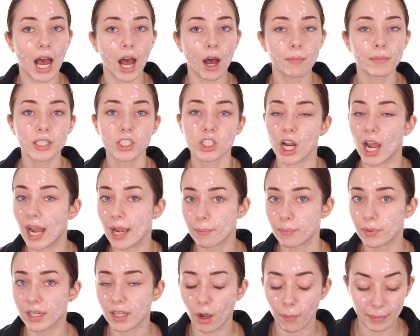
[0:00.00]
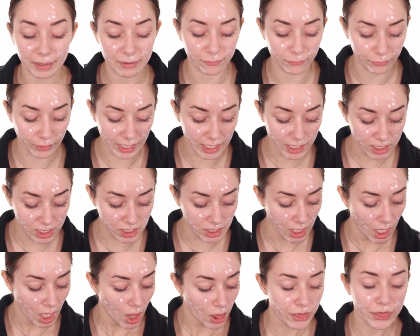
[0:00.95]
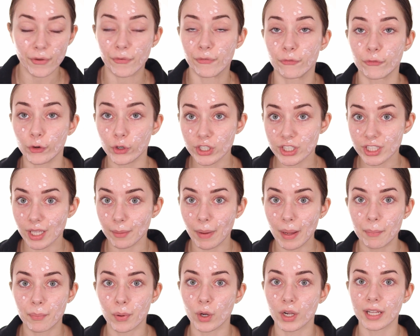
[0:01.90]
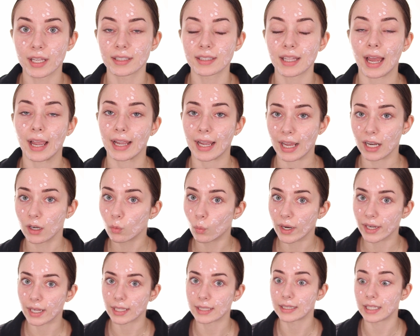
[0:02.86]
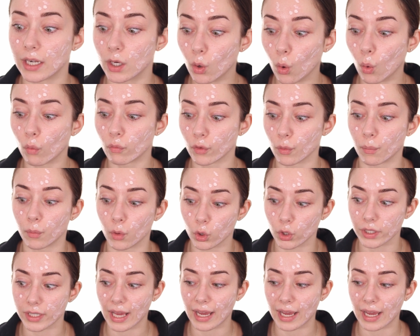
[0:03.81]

how much I put it on my face. The first time I put it, I kind of went a little overboard.